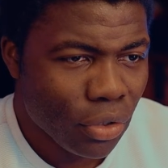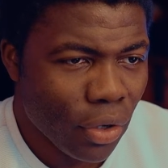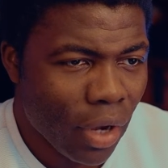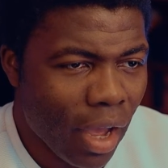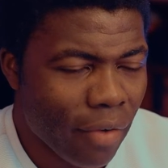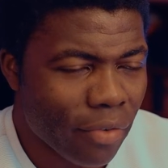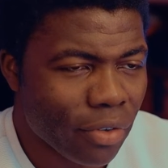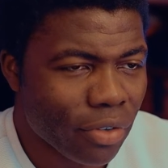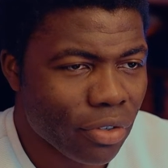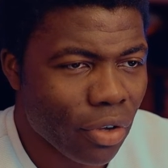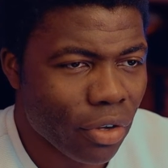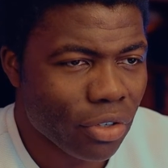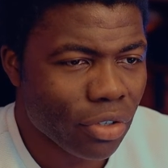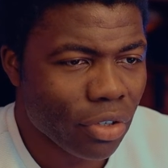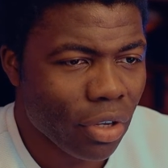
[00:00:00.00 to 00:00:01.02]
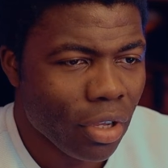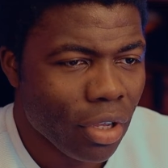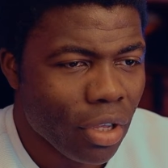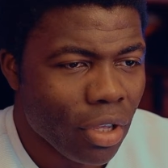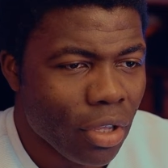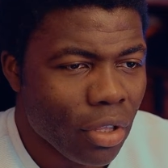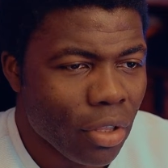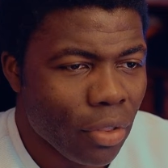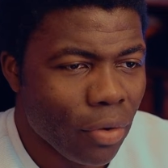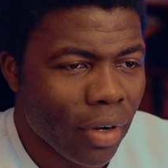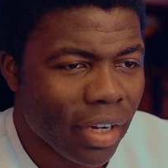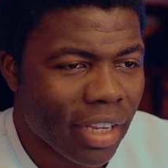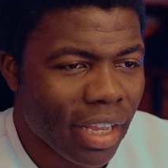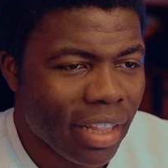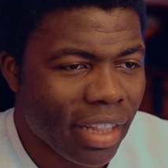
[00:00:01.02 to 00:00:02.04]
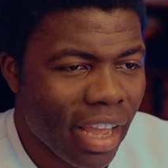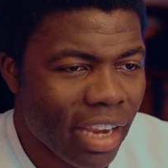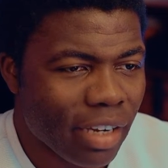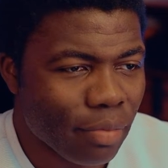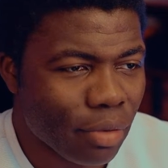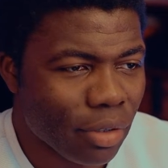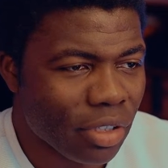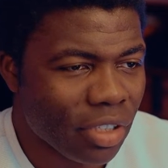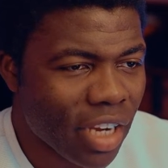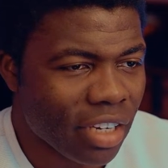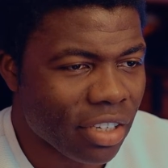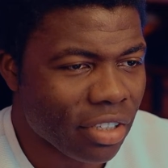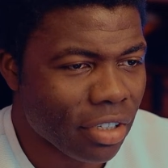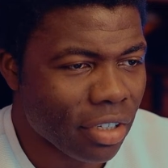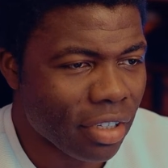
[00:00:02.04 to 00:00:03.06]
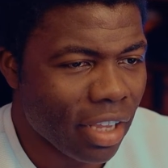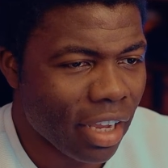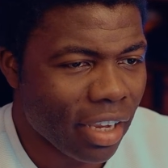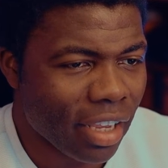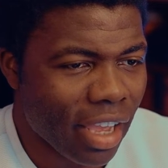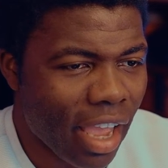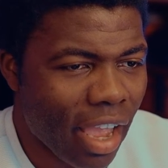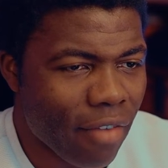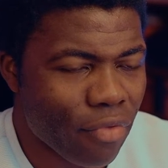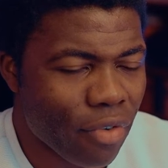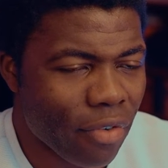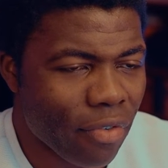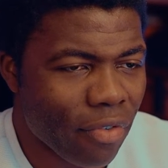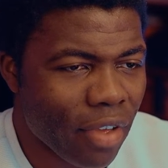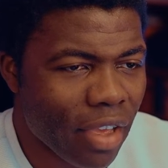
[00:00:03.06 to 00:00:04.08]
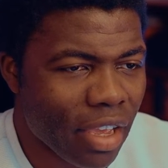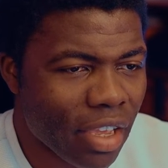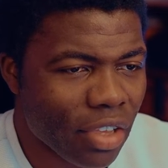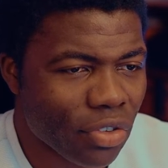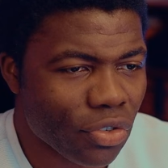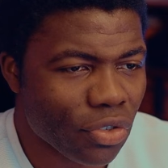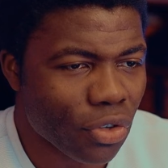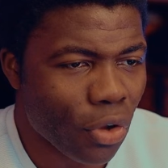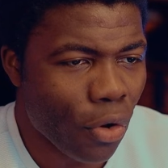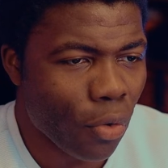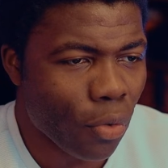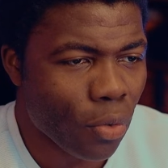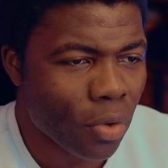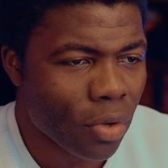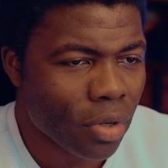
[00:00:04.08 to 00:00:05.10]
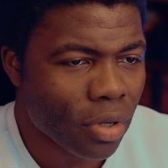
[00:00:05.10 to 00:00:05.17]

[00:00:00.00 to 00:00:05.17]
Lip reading: You have such... Look at that life projection, like everything is so...